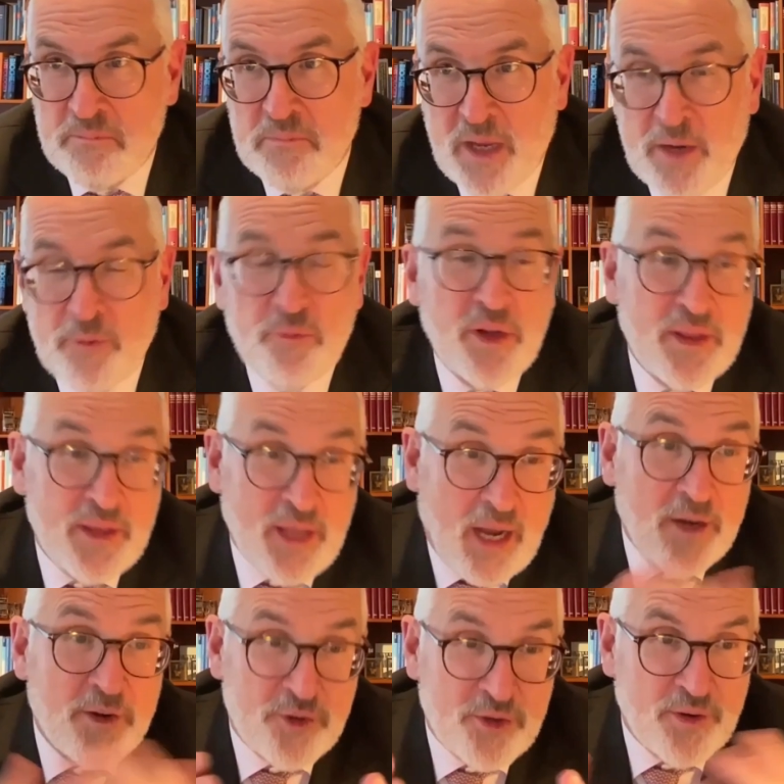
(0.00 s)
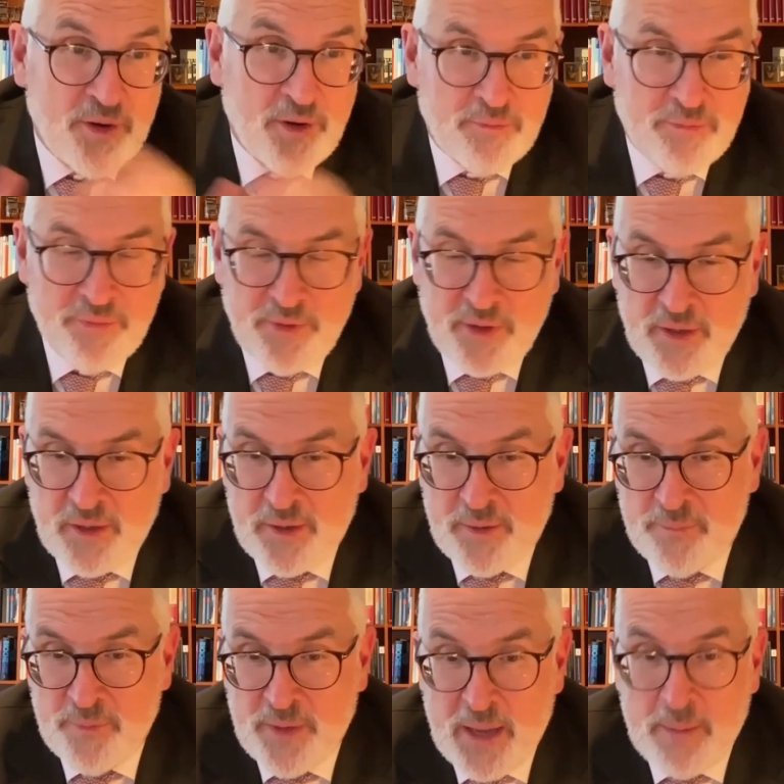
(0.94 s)
reduction of
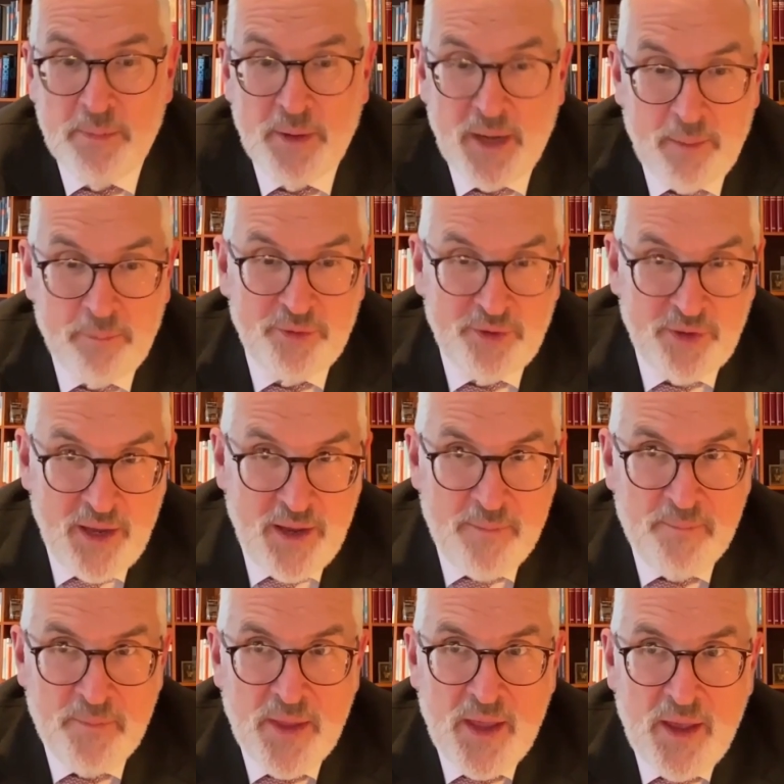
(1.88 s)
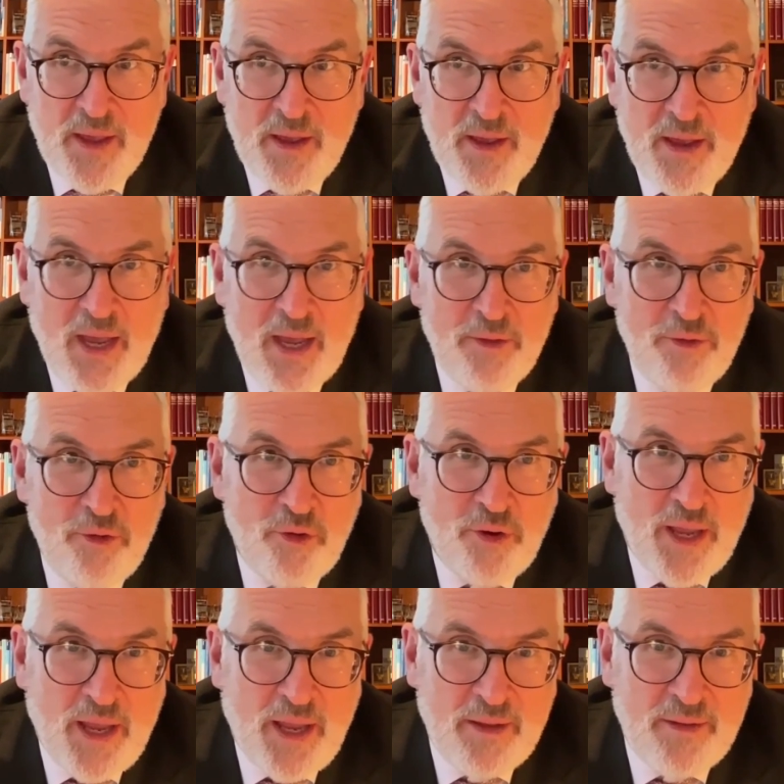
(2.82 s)
epilepsy, and you
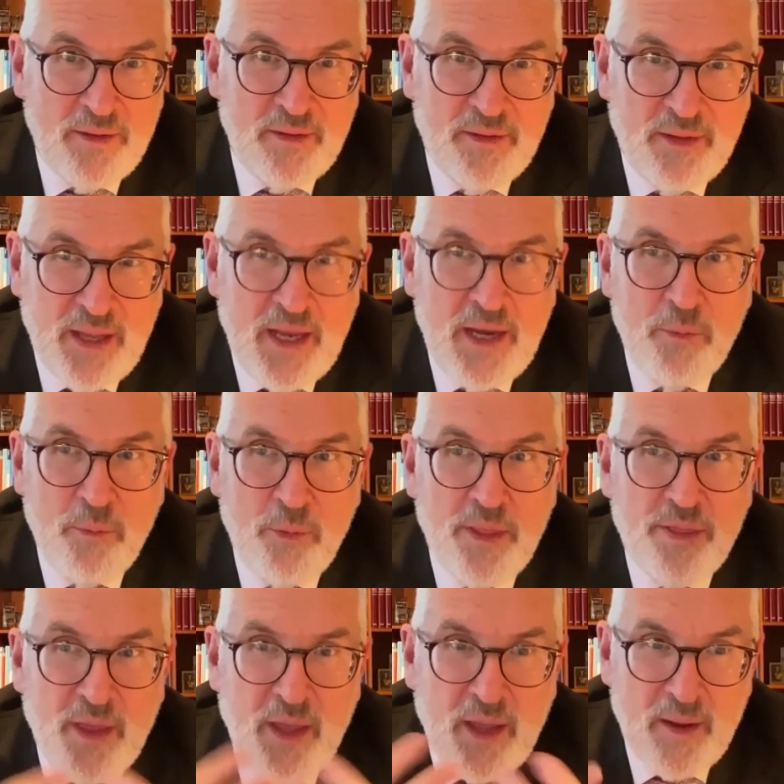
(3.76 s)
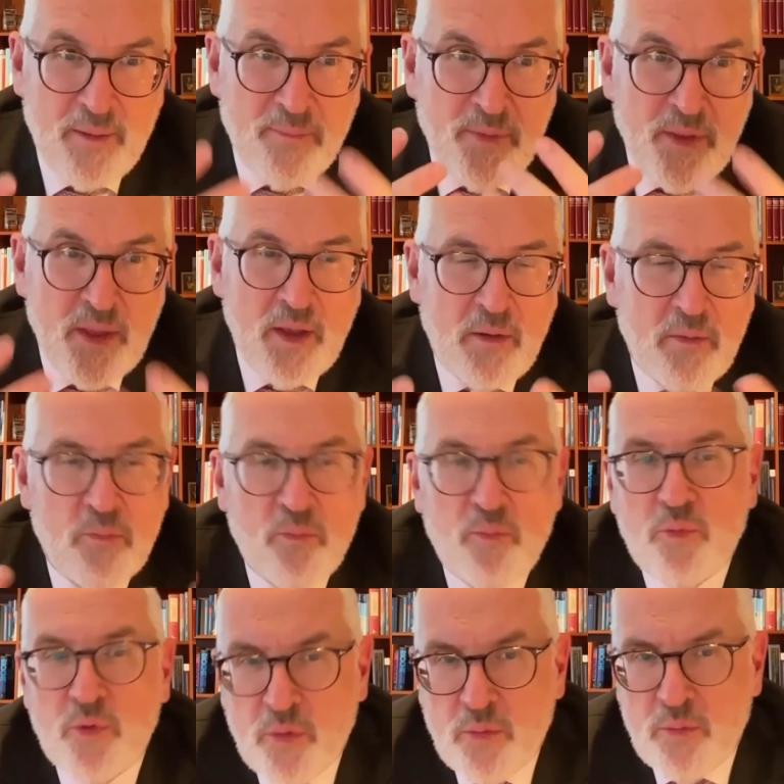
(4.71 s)
can deal with the
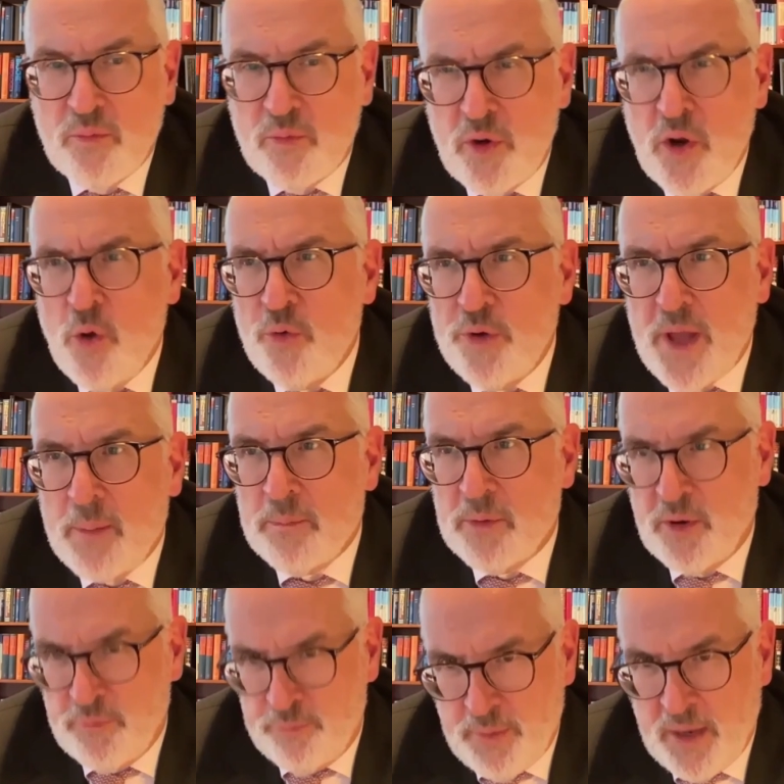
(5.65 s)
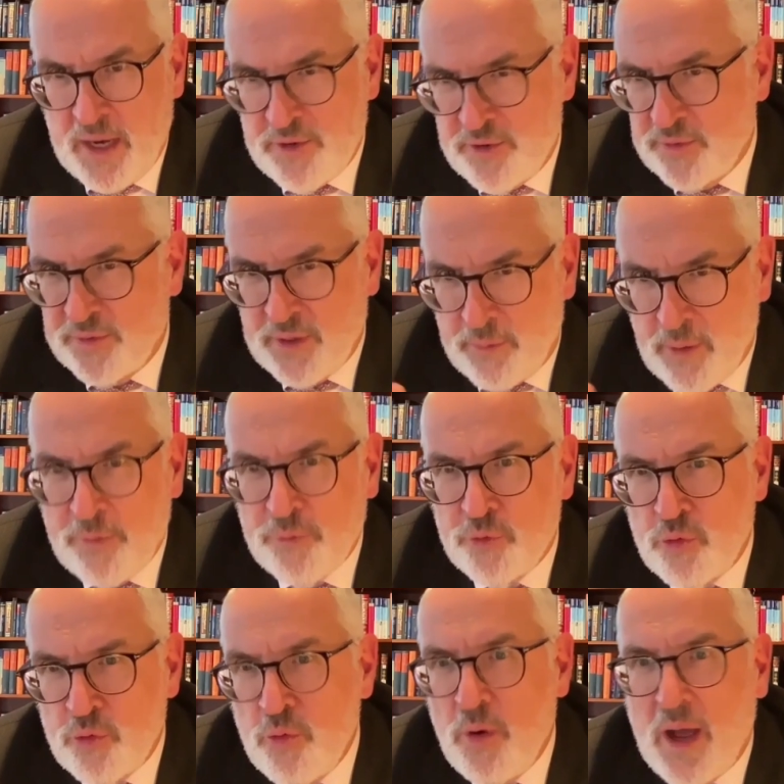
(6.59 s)
low number of patients, around
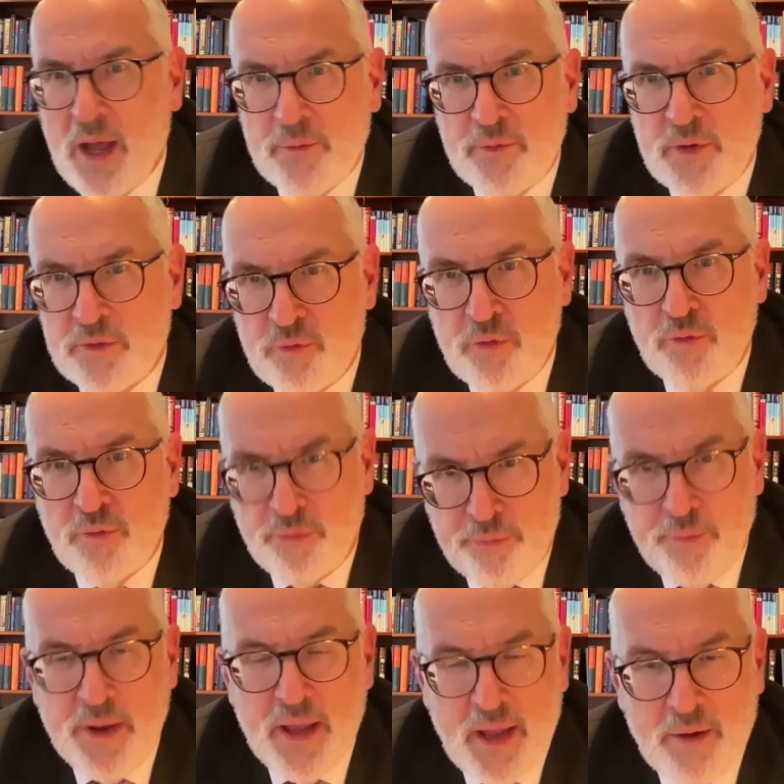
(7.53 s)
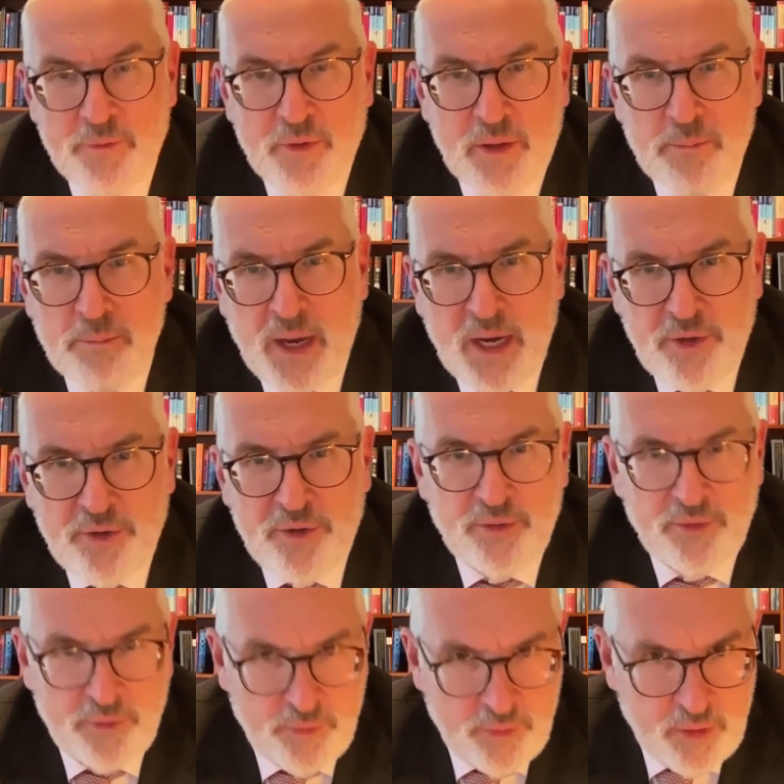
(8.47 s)
200 to 300
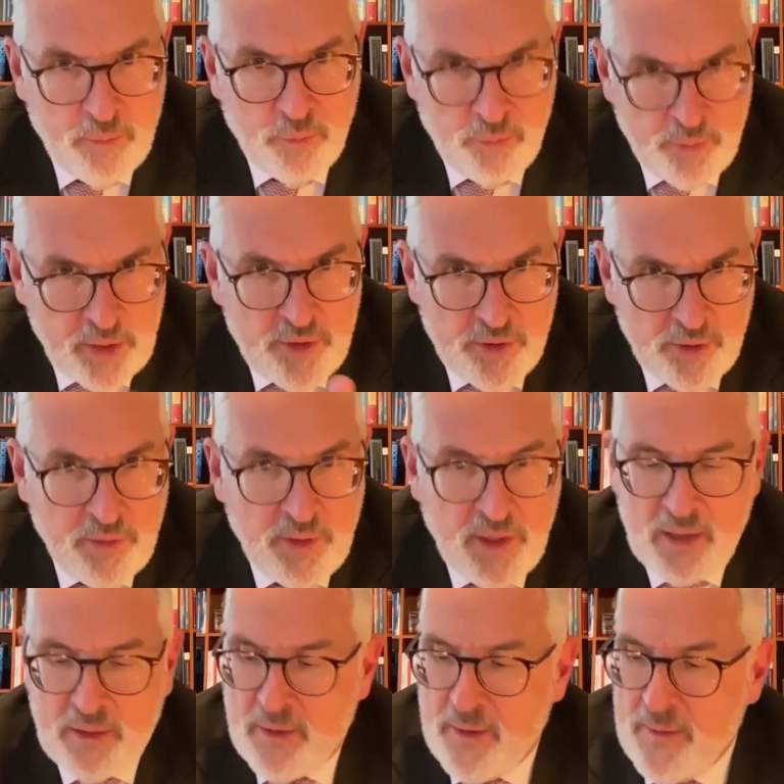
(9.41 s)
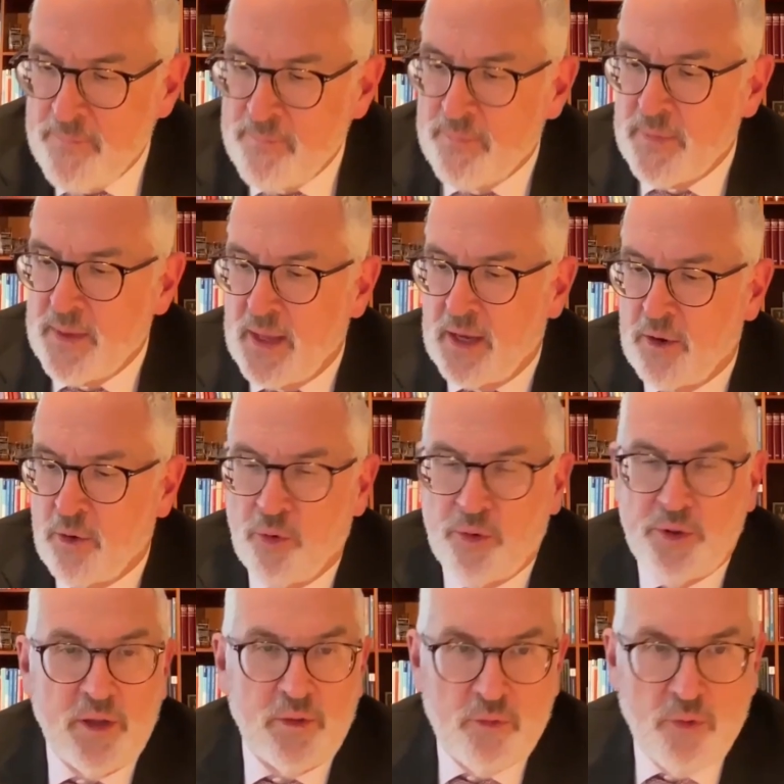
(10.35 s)
patients, which you need
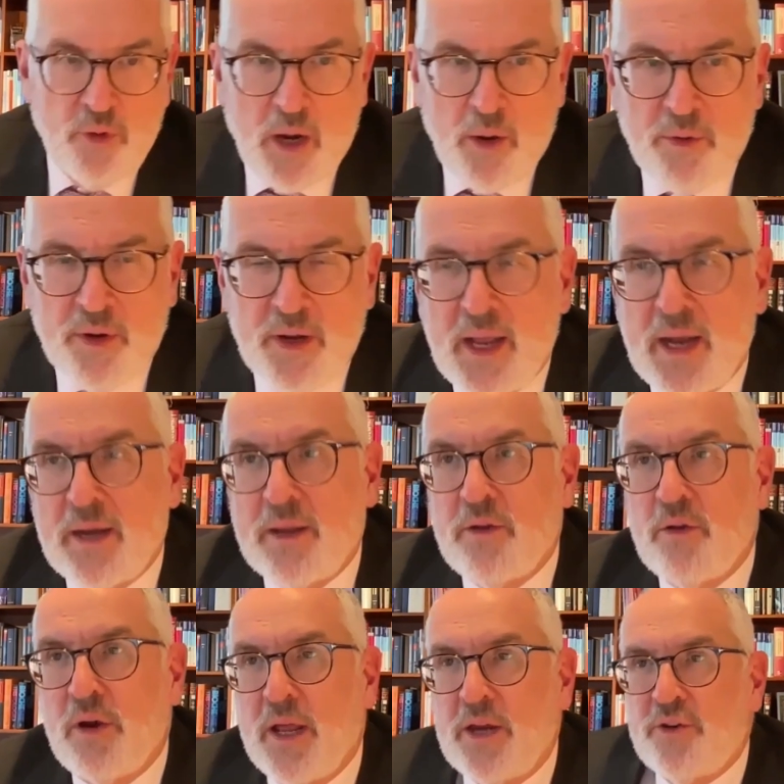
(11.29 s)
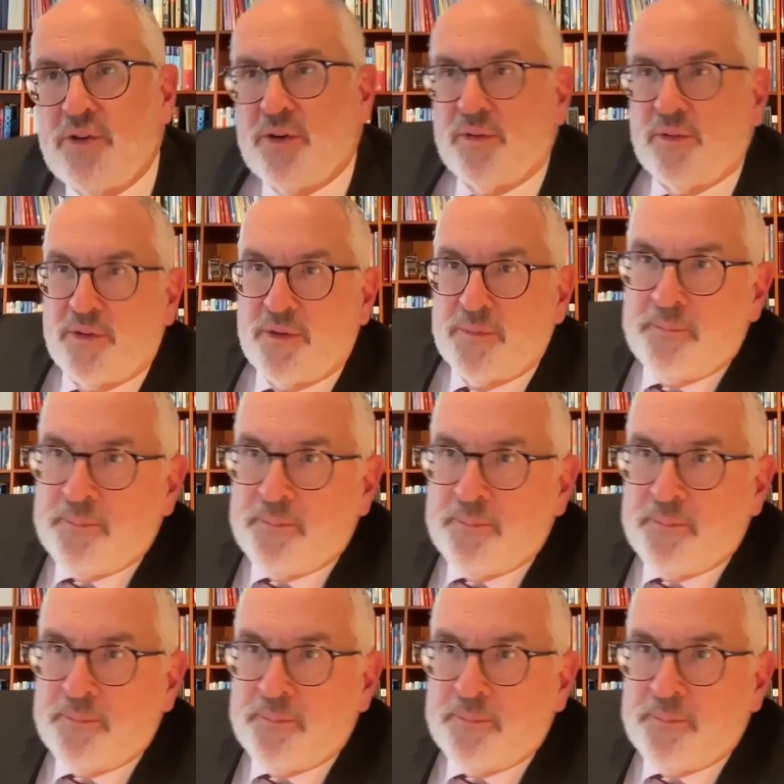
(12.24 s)
according to our calculations.